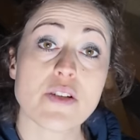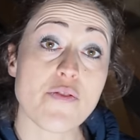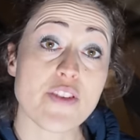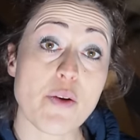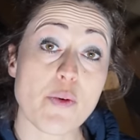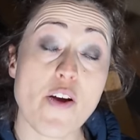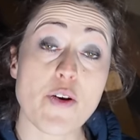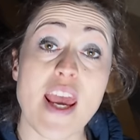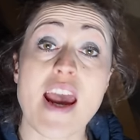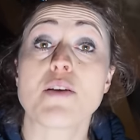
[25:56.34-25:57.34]
Don't forget we've
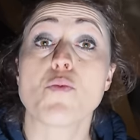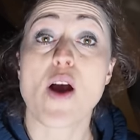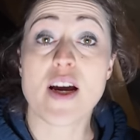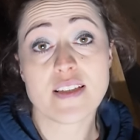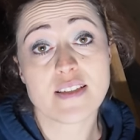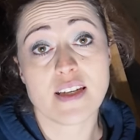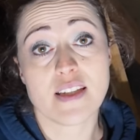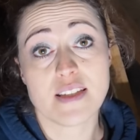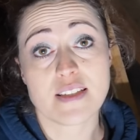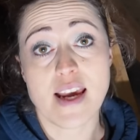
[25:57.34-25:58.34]
only got eight wires
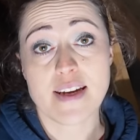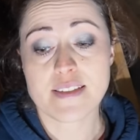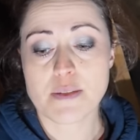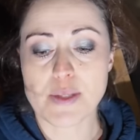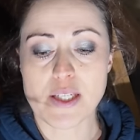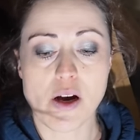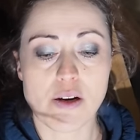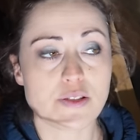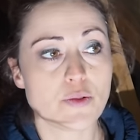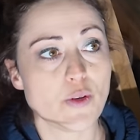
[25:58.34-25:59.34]
in this case
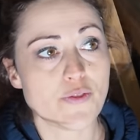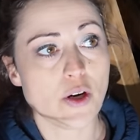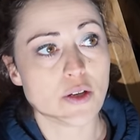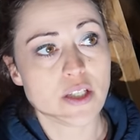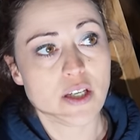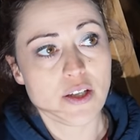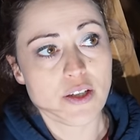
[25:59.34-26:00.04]
because we've got